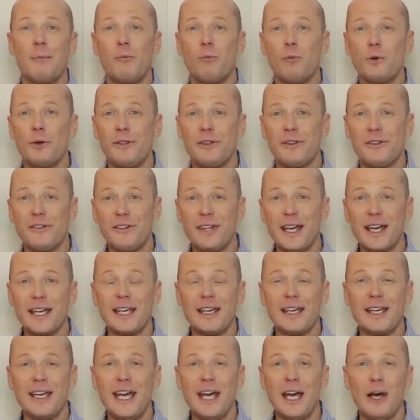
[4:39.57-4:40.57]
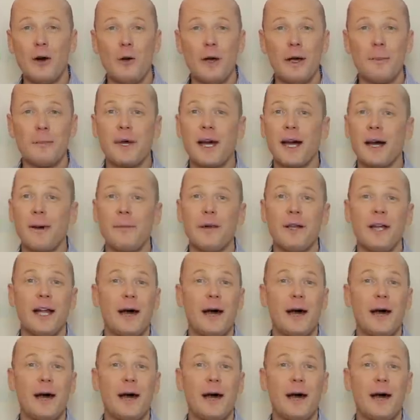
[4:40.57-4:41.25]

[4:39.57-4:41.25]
with the second KOM coming